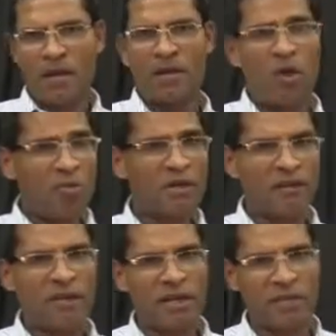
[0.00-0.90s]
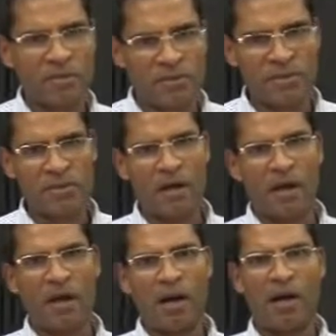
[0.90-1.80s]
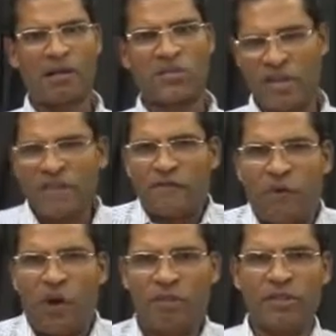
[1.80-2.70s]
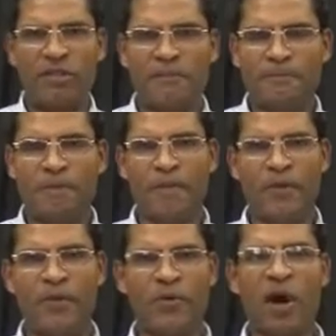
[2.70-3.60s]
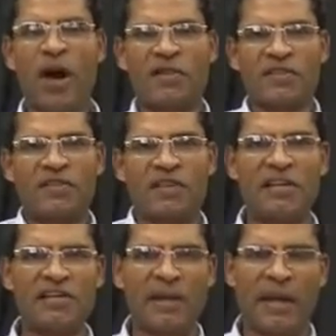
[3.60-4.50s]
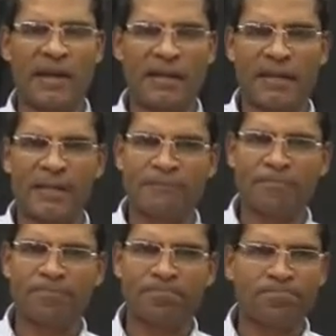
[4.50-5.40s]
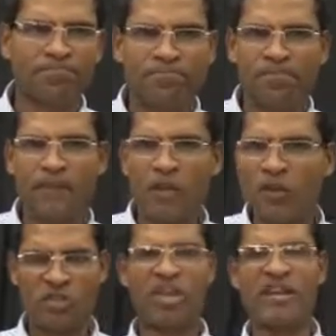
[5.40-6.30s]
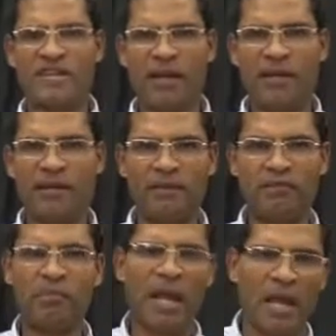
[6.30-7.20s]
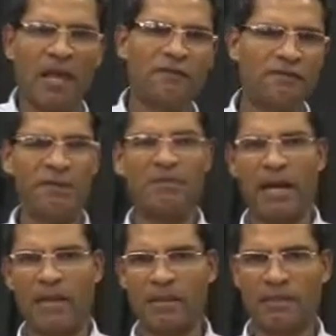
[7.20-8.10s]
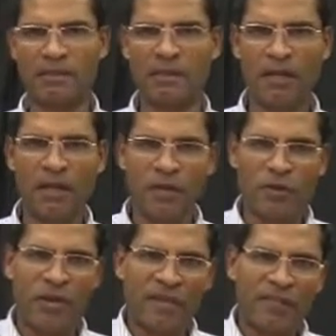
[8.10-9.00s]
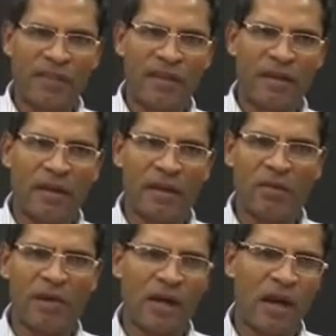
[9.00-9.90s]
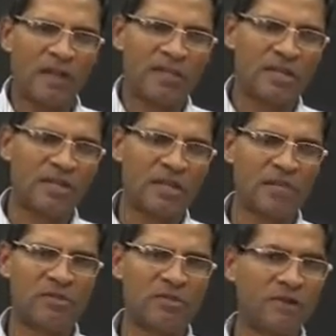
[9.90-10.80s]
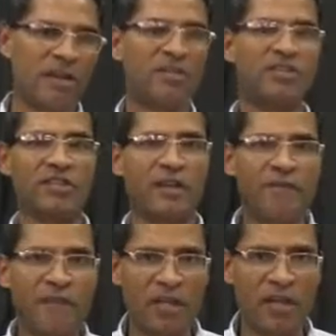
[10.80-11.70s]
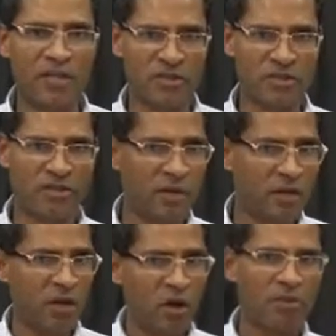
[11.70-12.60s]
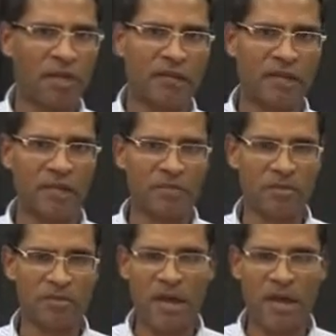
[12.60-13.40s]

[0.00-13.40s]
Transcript: Nominal variables are straightforward. You ask things like your gender, male, female. You can ask in terms of religious affiliation. They are nominal variables.